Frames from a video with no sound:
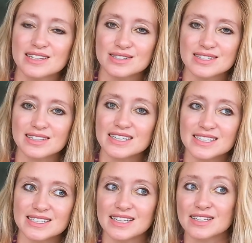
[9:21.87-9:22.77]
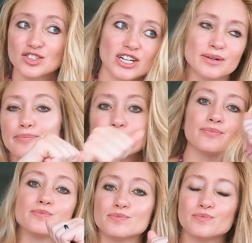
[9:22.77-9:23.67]
He slid and then tried to
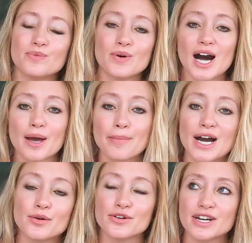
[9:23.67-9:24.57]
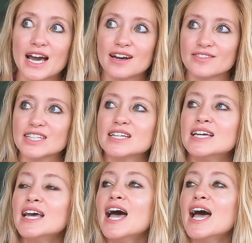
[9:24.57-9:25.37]
high power it out of it.